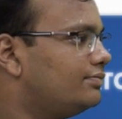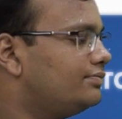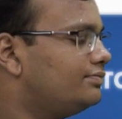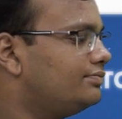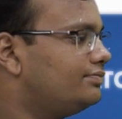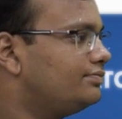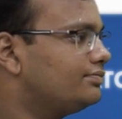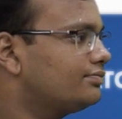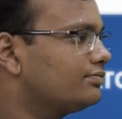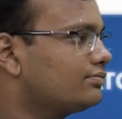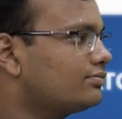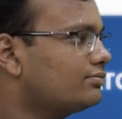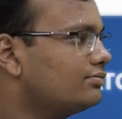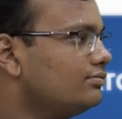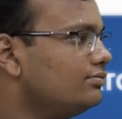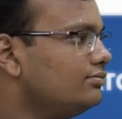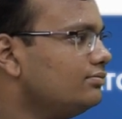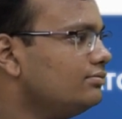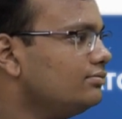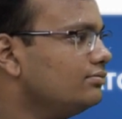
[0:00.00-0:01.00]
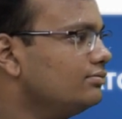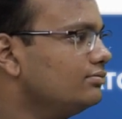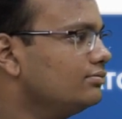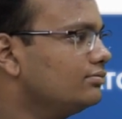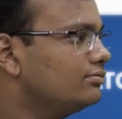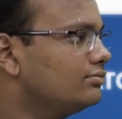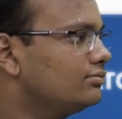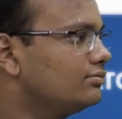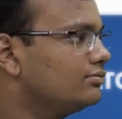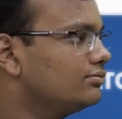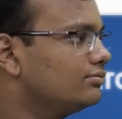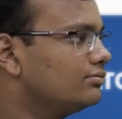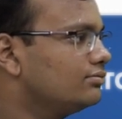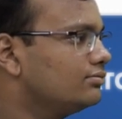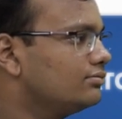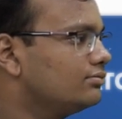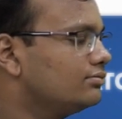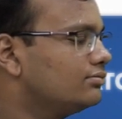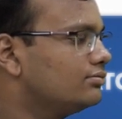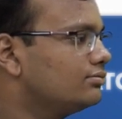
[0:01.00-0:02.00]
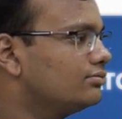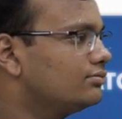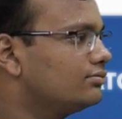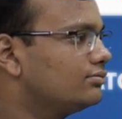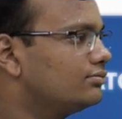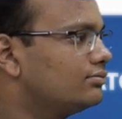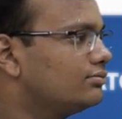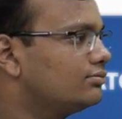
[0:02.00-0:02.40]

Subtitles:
The person shown says nothing.